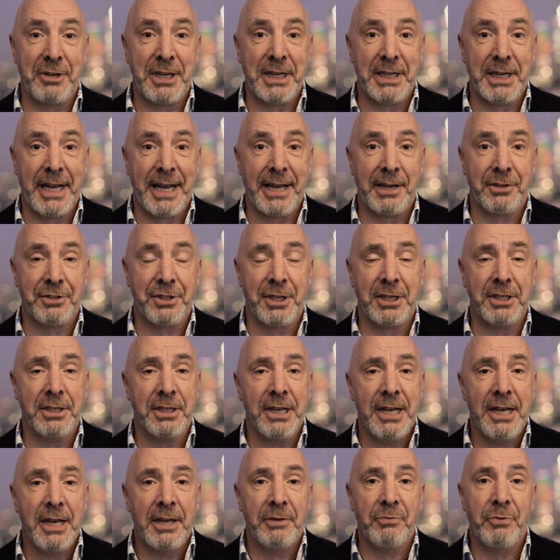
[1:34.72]
Greenhouse,
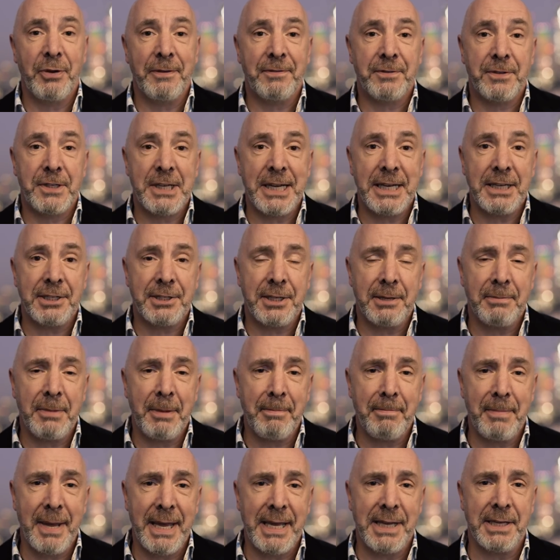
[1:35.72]
and we've seen some
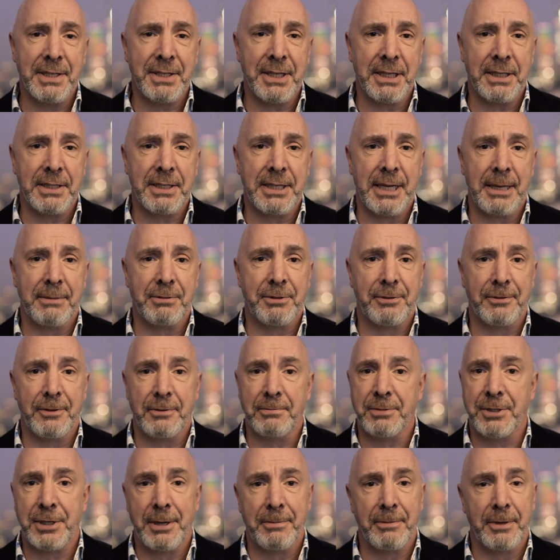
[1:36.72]
amazing tips
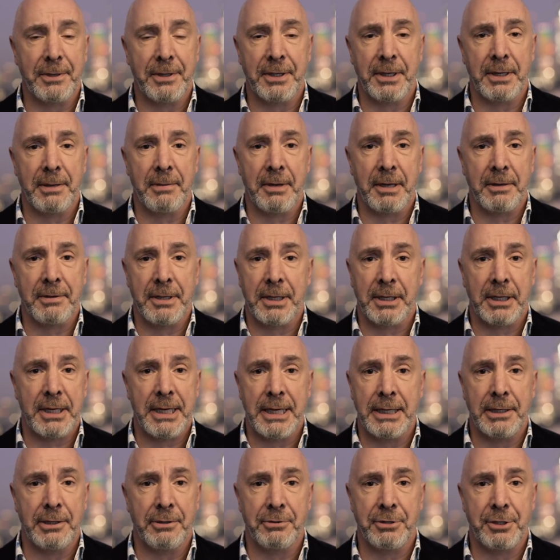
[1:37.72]
from some of the
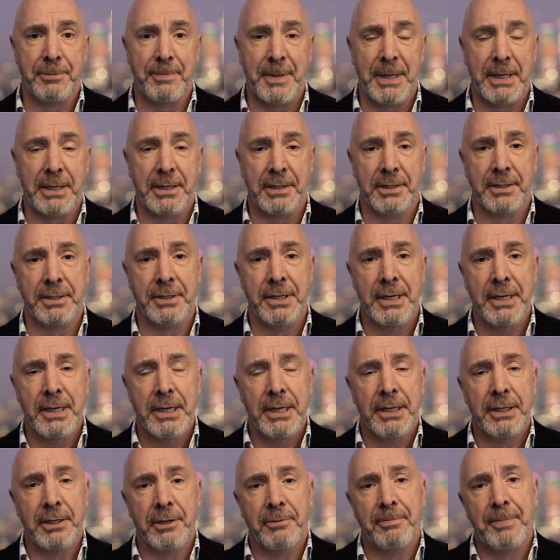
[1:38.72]
keynote speakers.
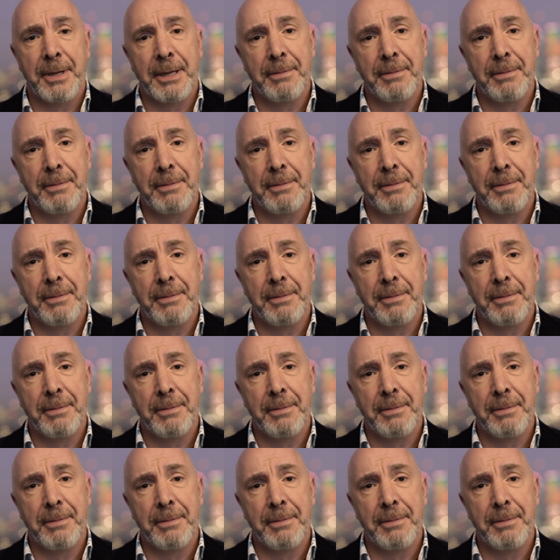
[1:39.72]
You know,